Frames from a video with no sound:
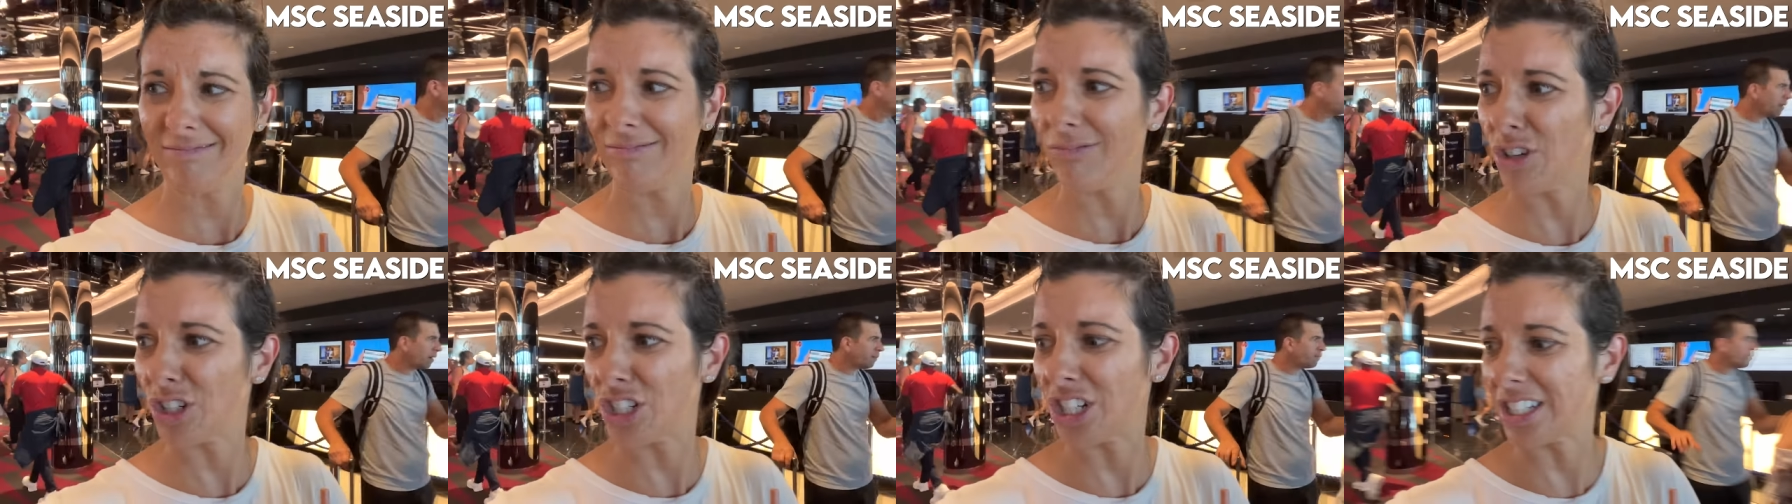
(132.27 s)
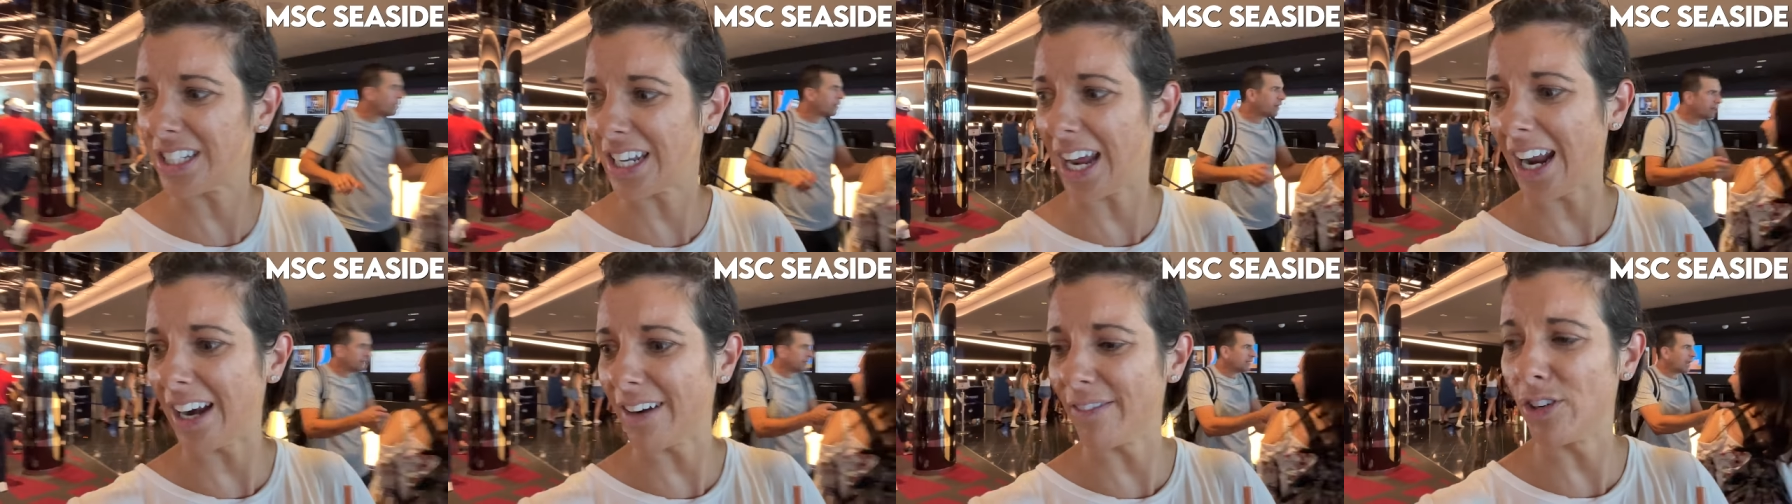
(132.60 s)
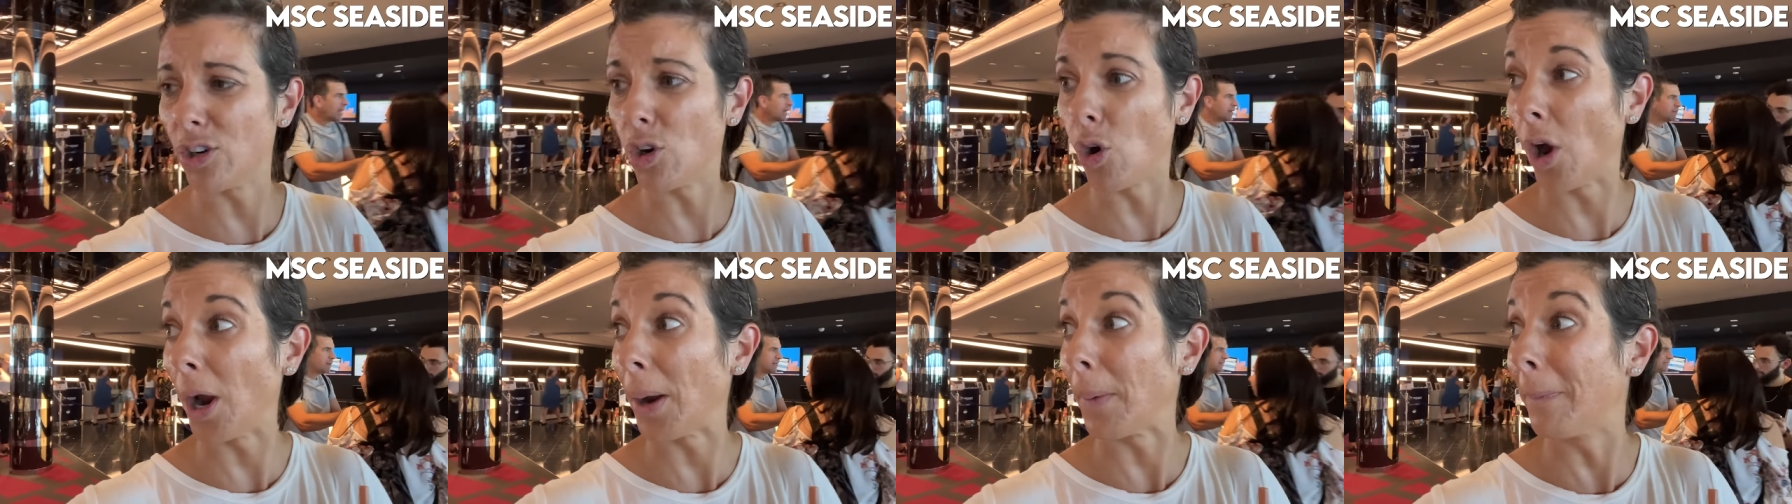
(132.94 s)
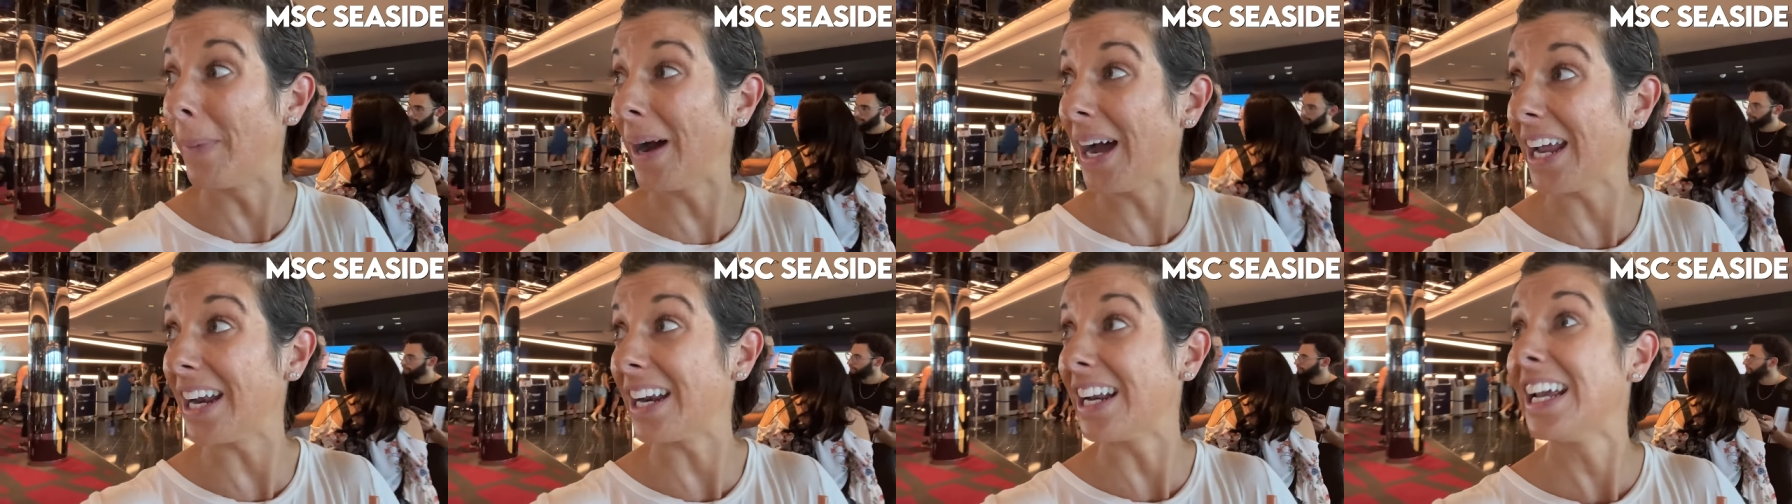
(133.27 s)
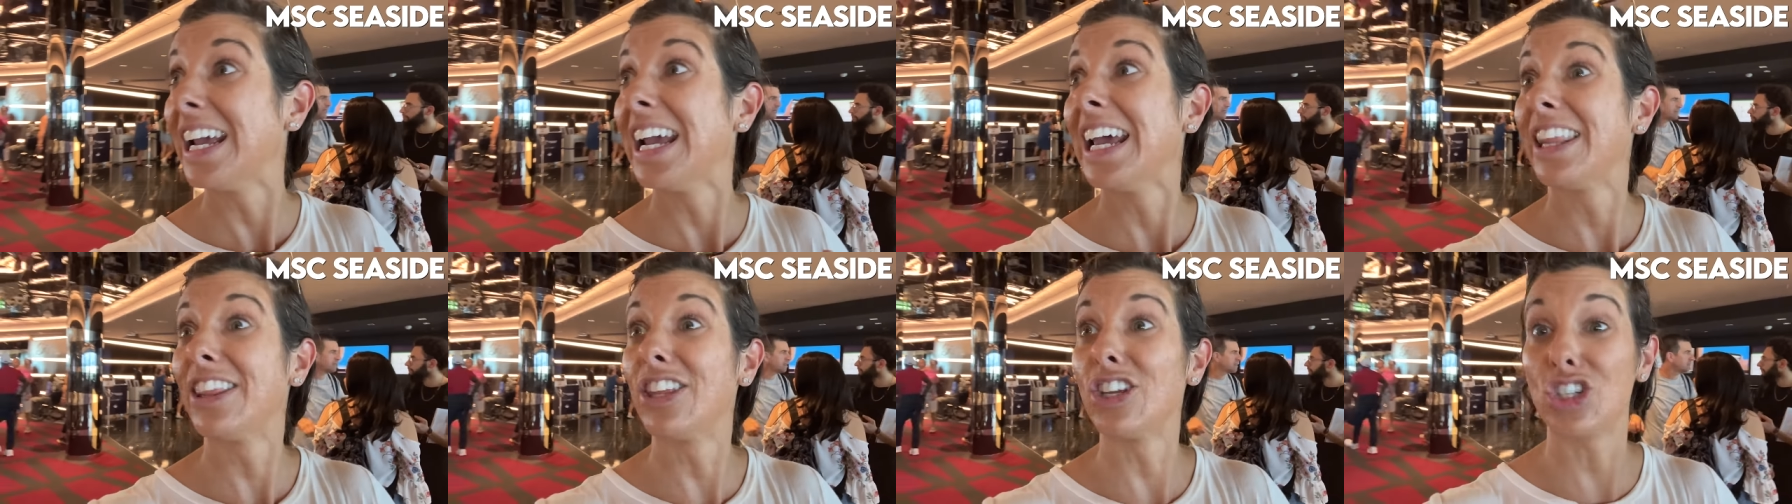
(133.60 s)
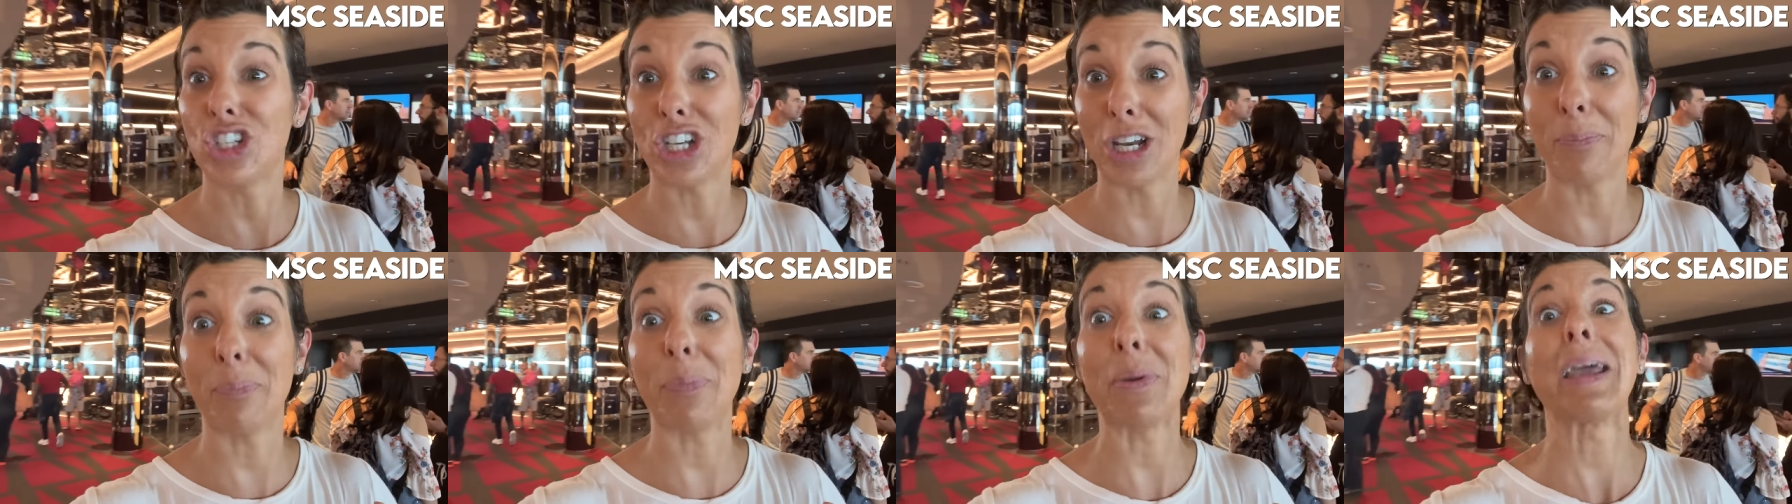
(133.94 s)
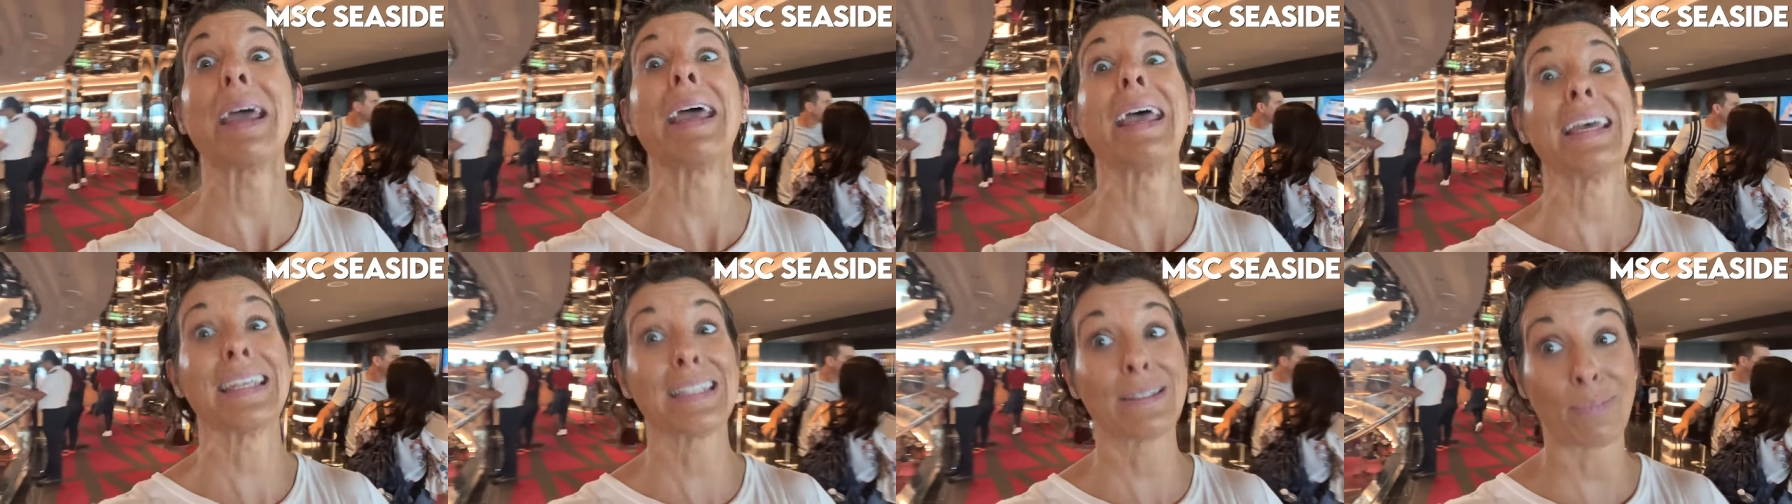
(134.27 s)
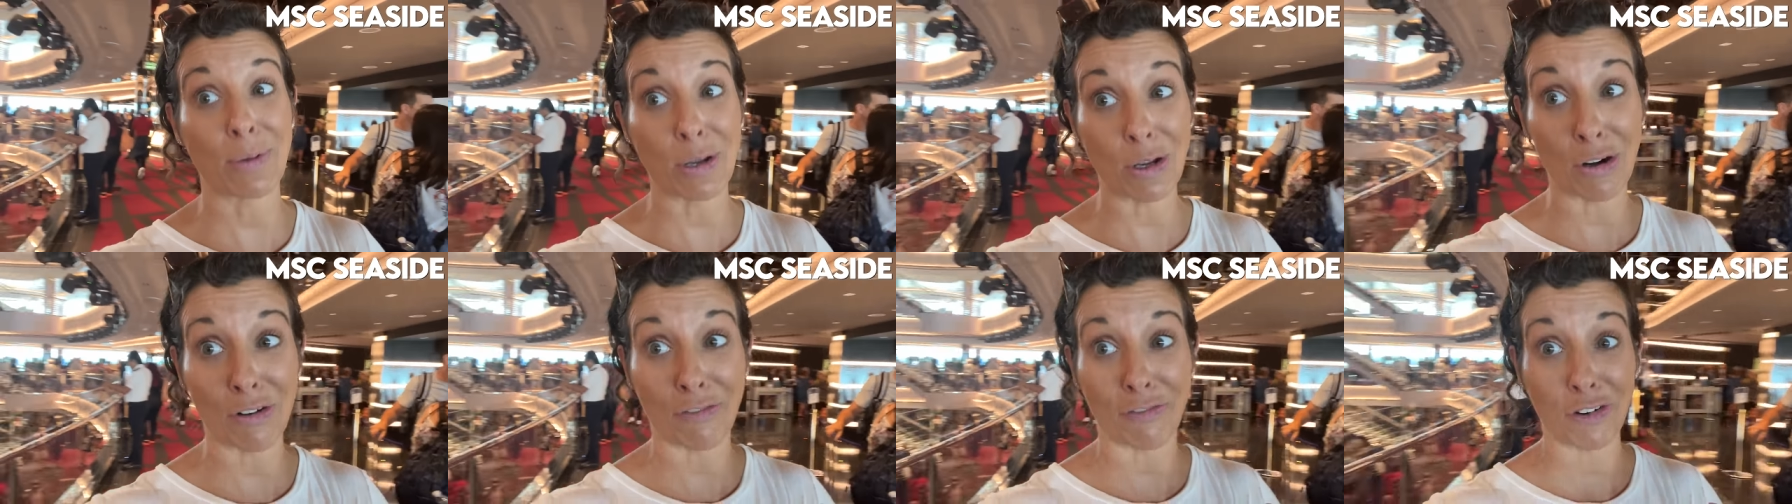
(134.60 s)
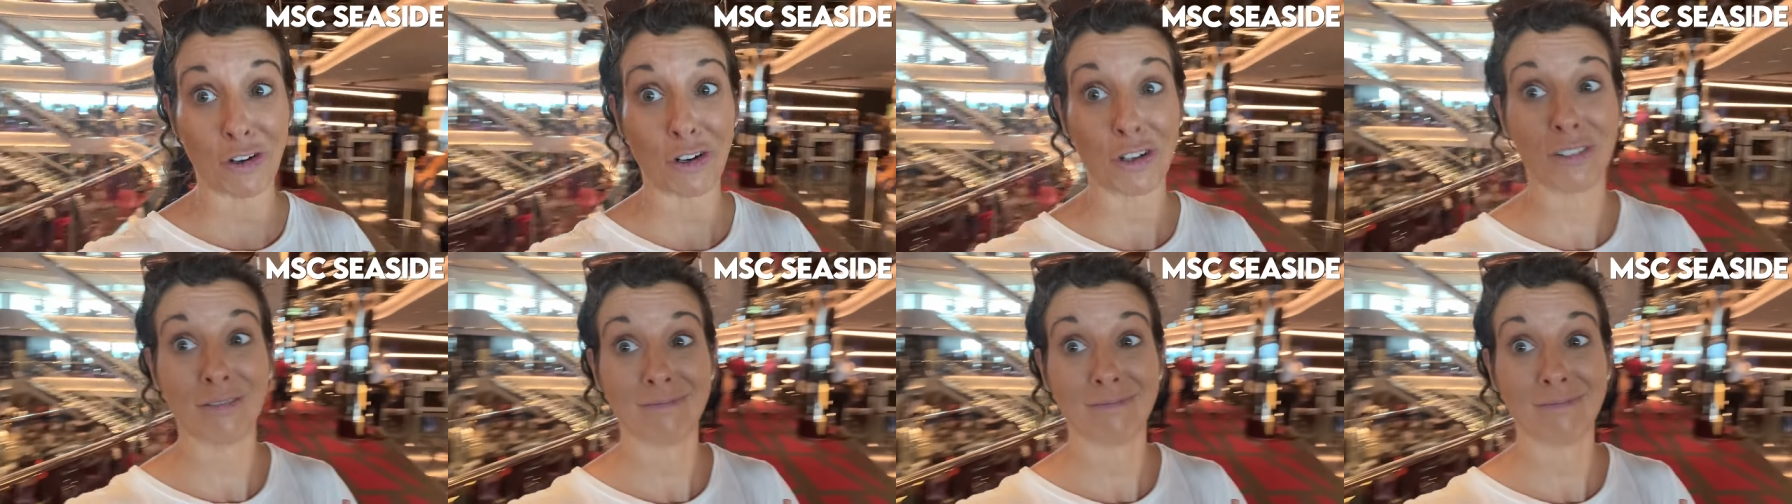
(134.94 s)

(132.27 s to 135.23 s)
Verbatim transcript: which is kind of annoying. But the ship is beautiful.